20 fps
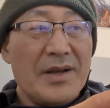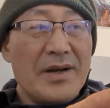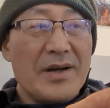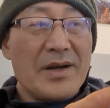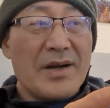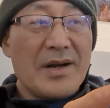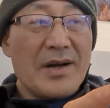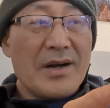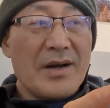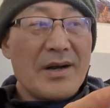
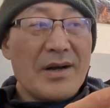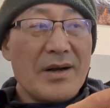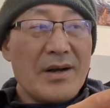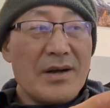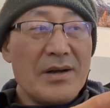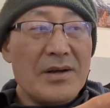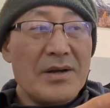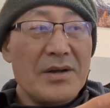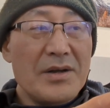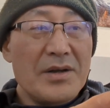uh
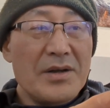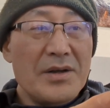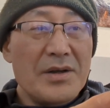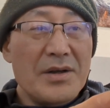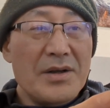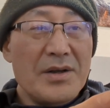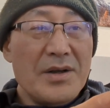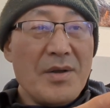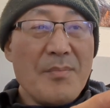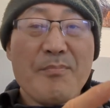
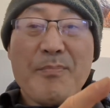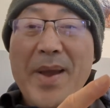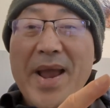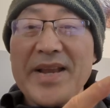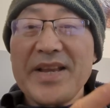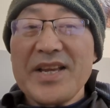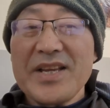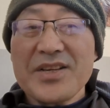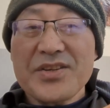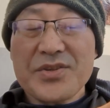
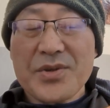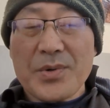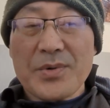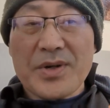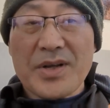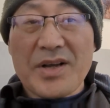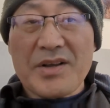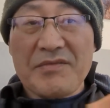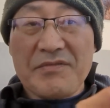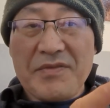baking
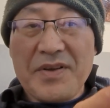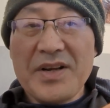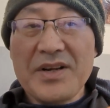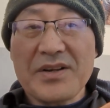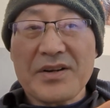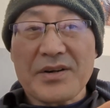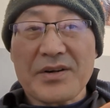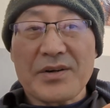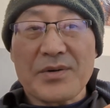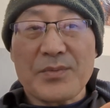soda and
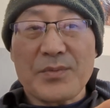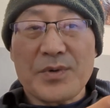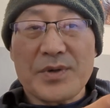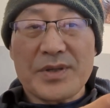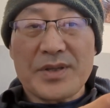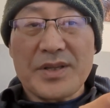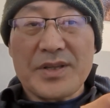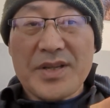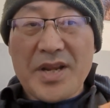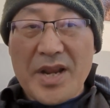vinegar
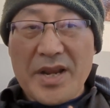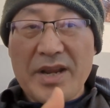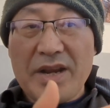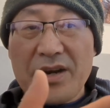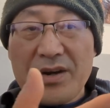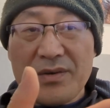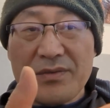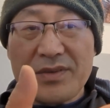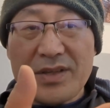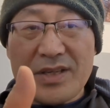would take
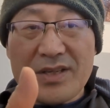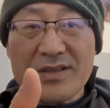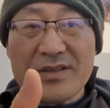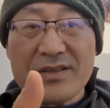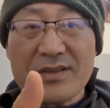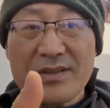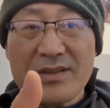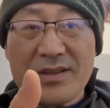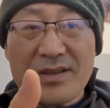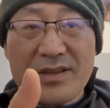care of
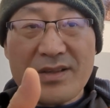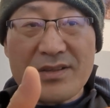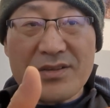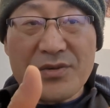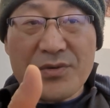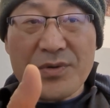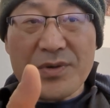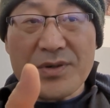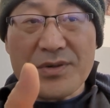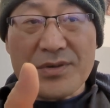these these
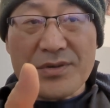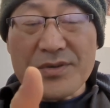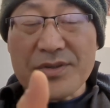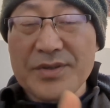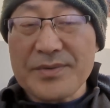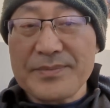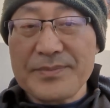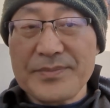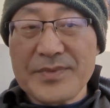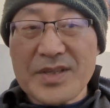
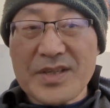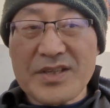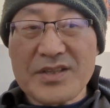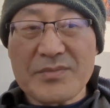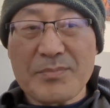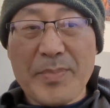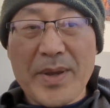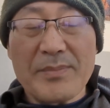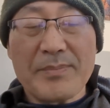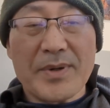critters, these
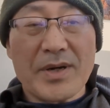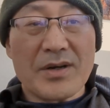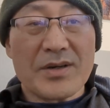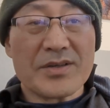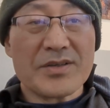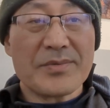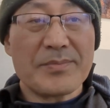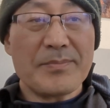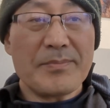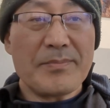bed
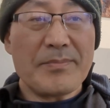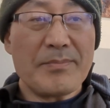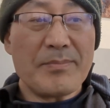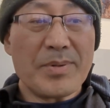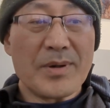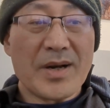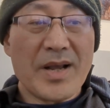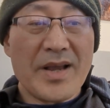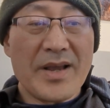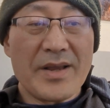bugs.
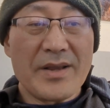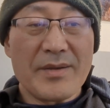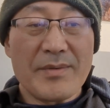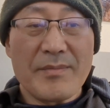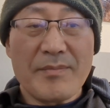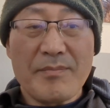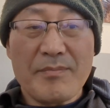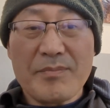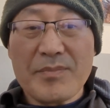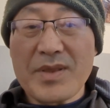But I,
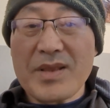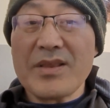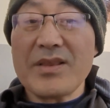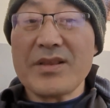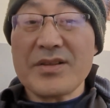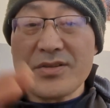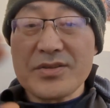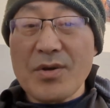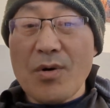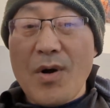
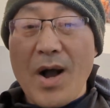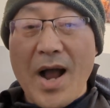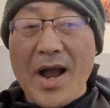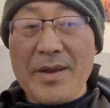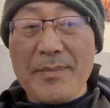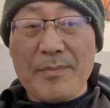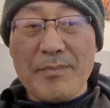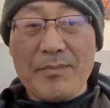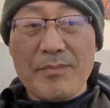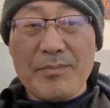so
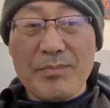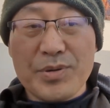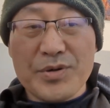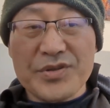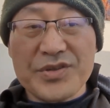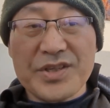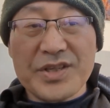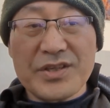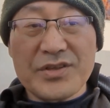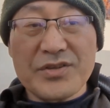I
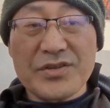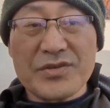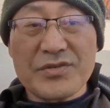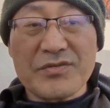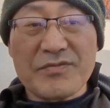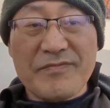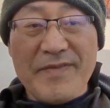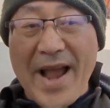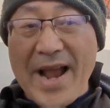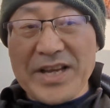proceeded
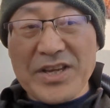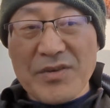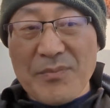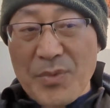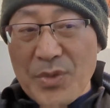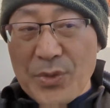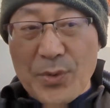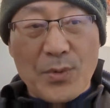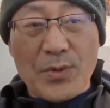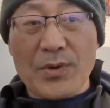to vacuum
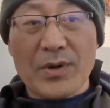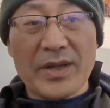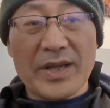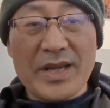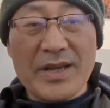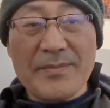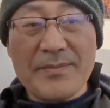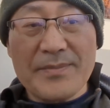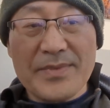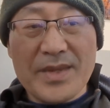
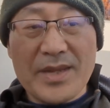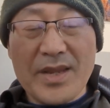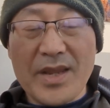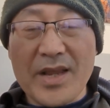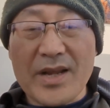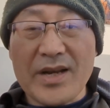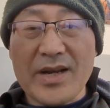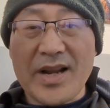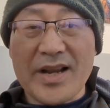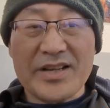thoroughly,
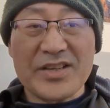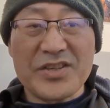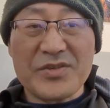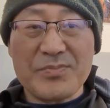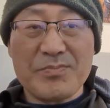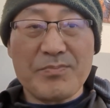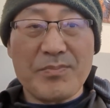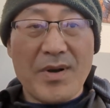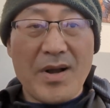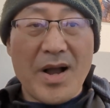and then I
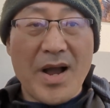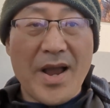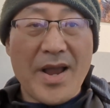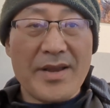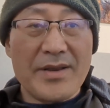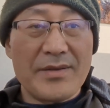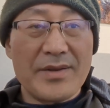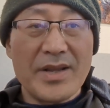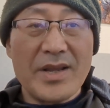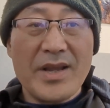
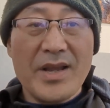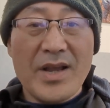I